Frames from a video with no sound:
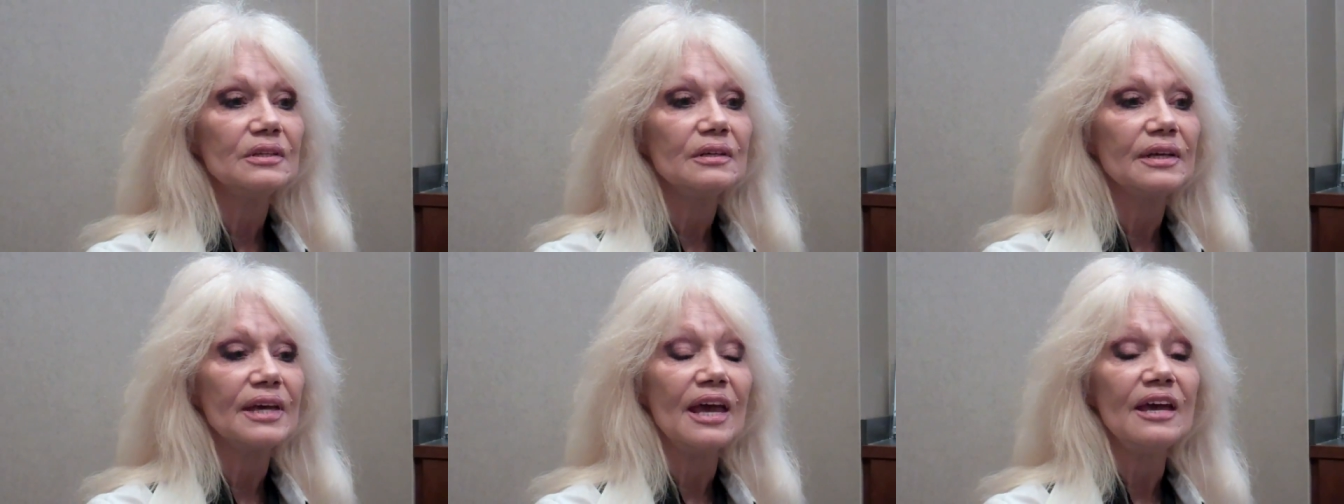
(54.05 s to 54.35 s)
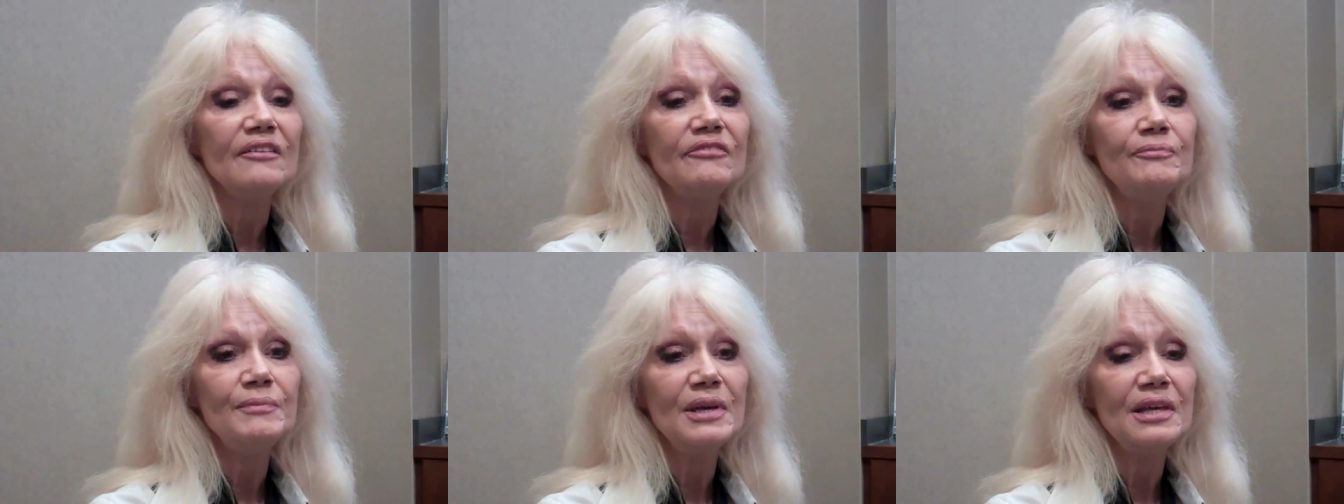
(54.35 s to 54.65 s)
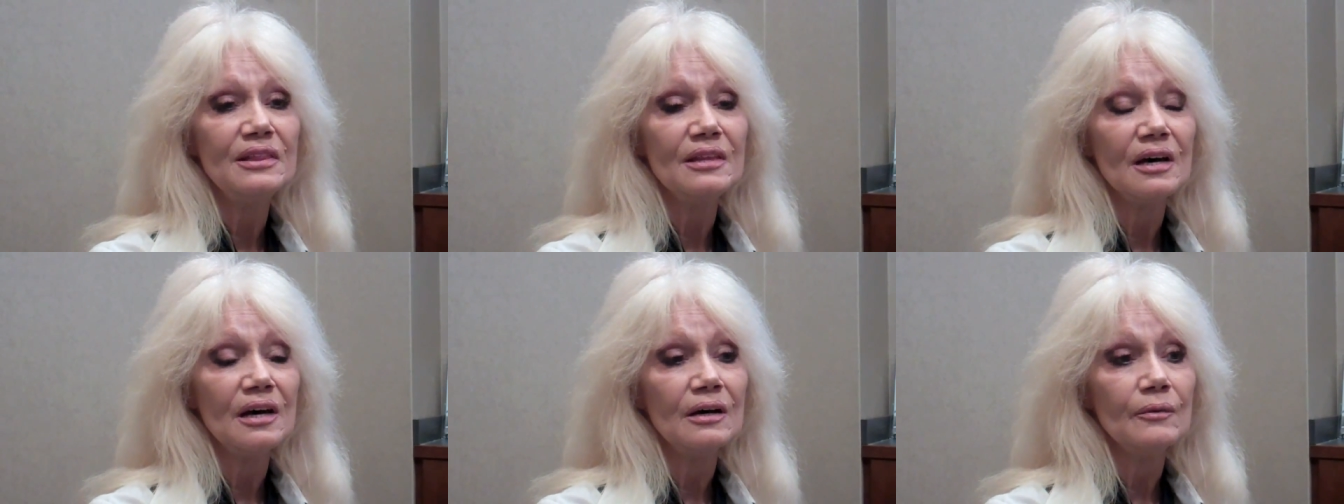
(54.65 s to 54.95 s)
gave me
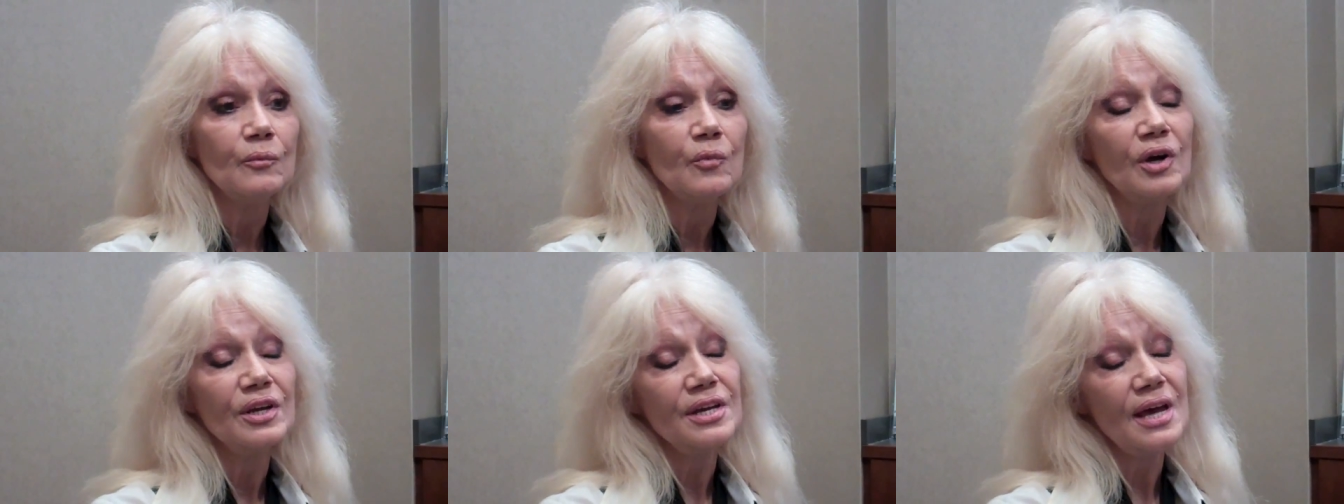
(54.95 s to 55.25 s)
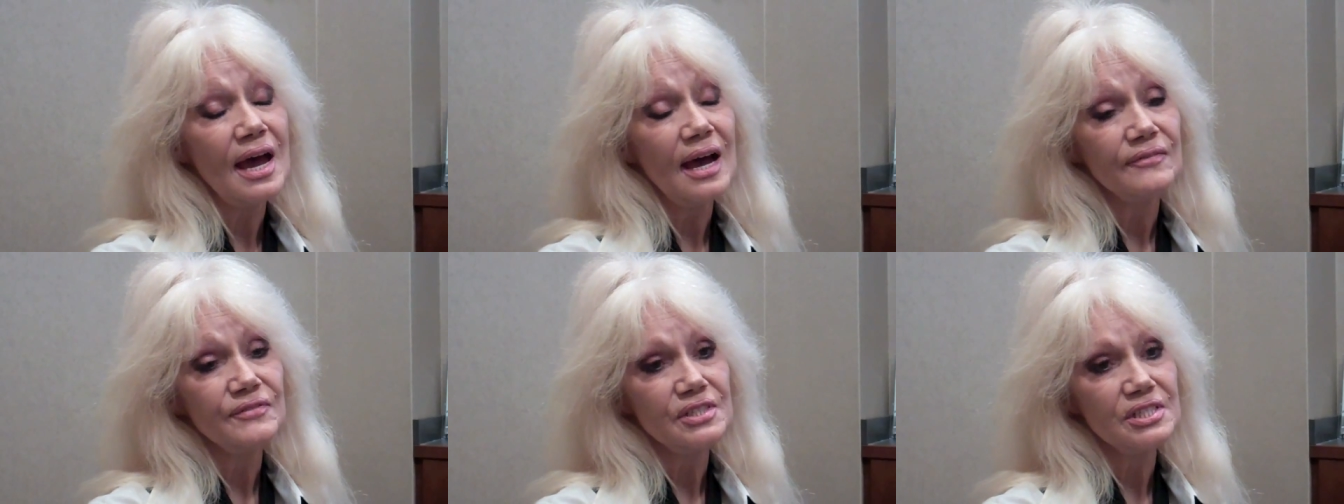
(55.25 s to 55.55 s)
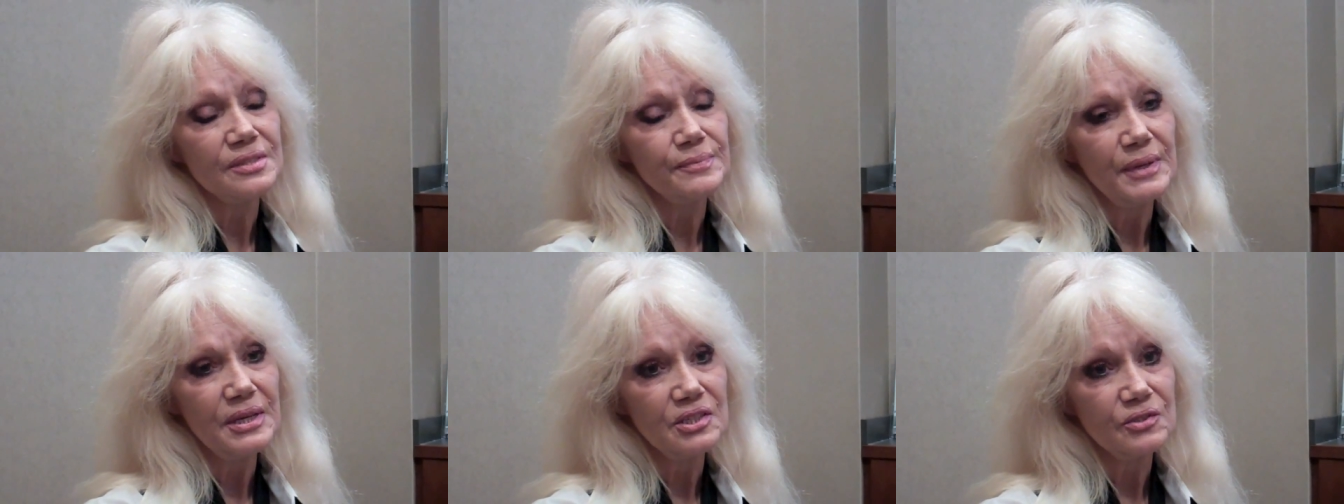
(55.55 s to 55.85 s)
the, well, you have to
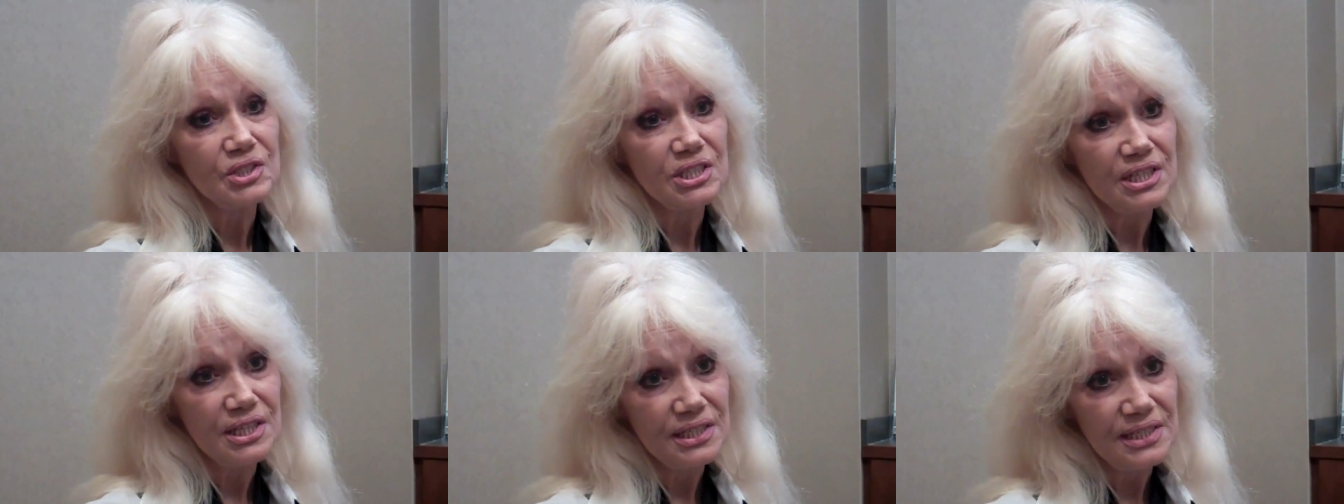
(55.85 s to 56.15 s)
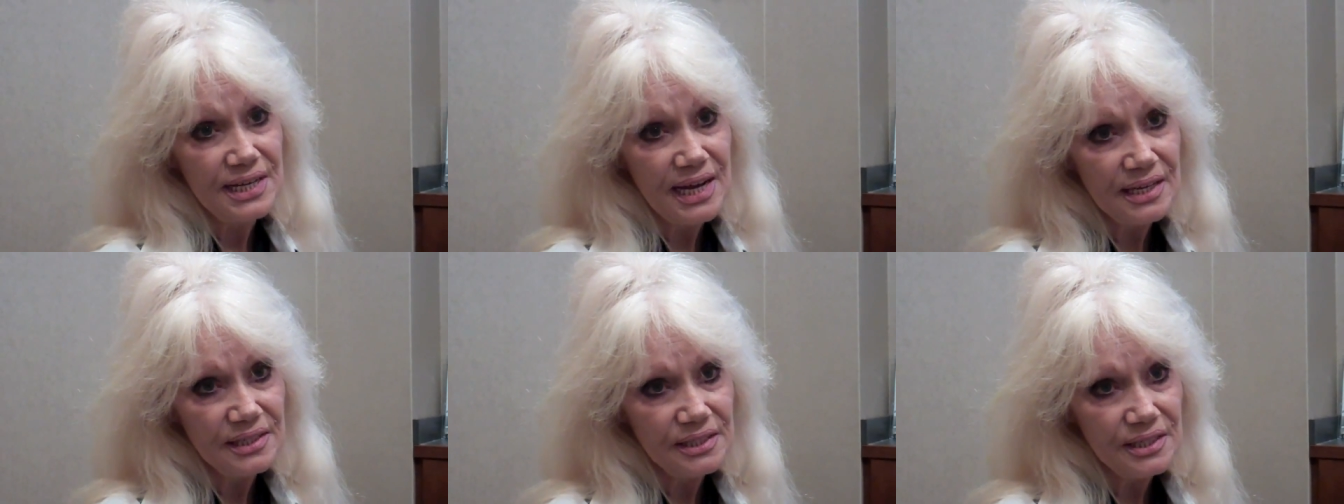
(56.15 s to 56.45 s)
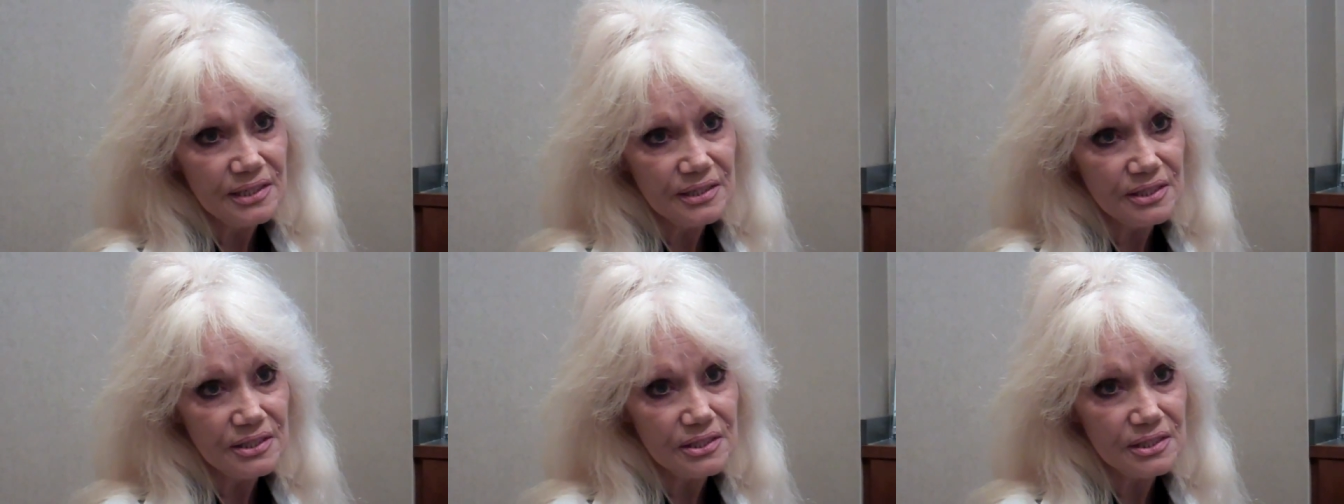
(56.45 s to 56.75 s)
speak to the
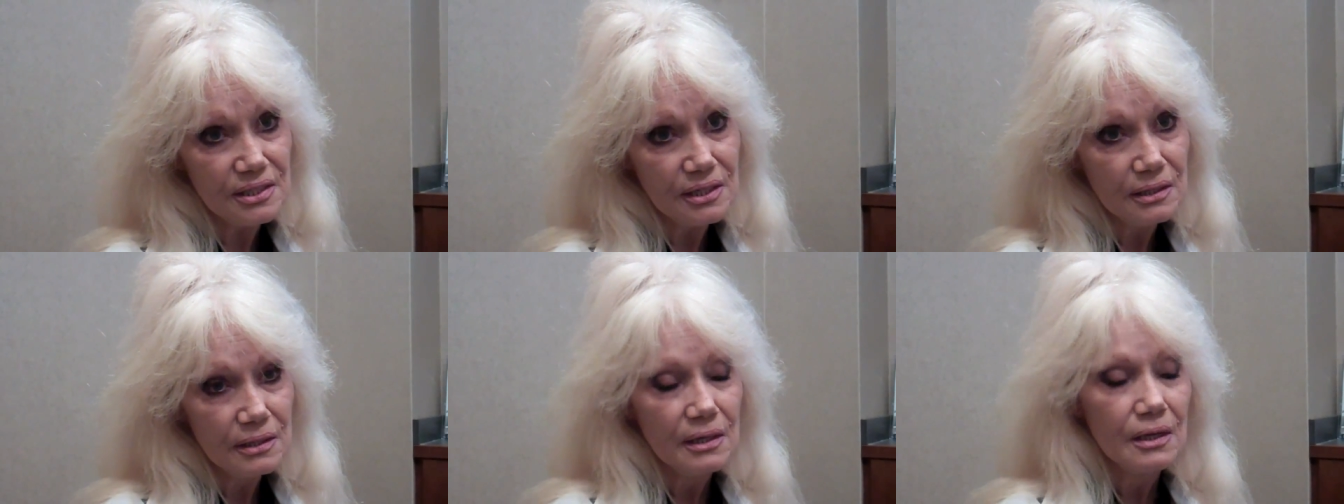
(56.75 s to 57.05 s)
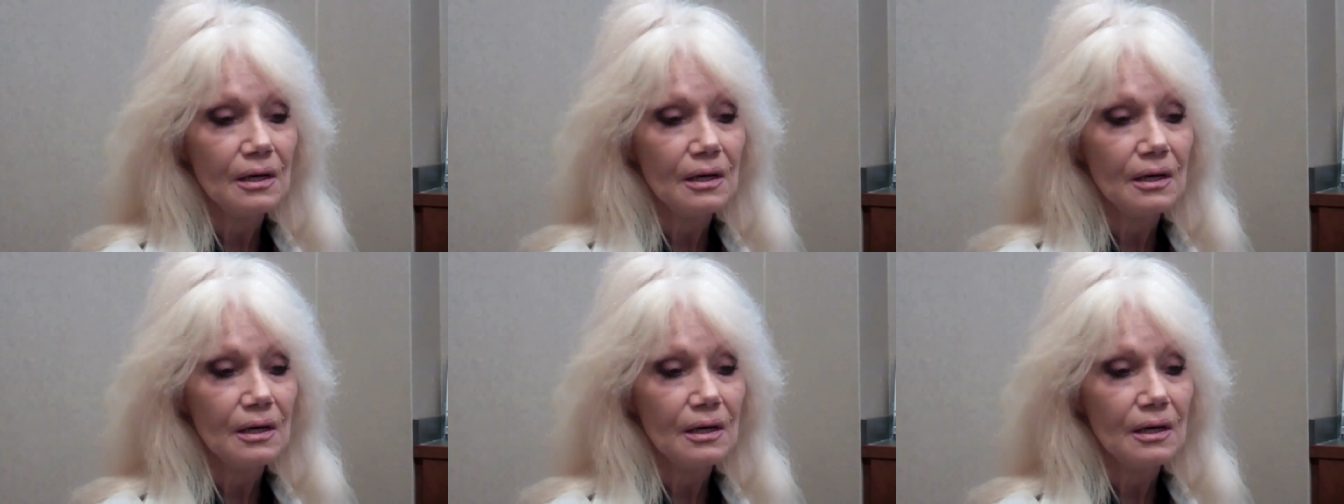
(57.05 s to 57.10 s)
dentist.